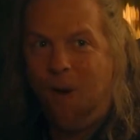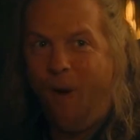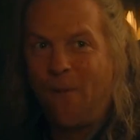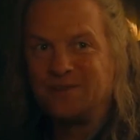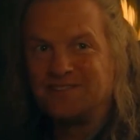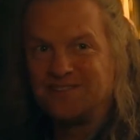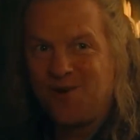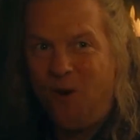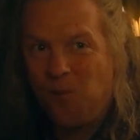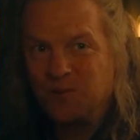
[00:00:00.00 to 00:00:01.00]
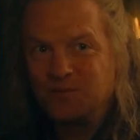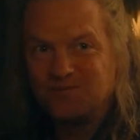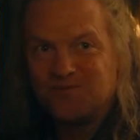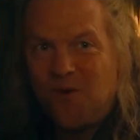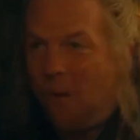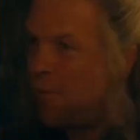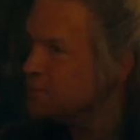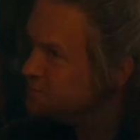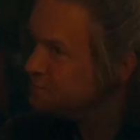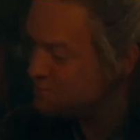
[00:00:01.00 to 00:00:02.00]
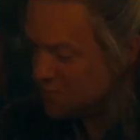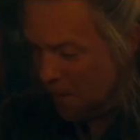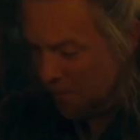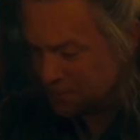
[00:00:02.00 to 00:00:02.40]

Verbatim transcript: Ulf coming into that castle. He is the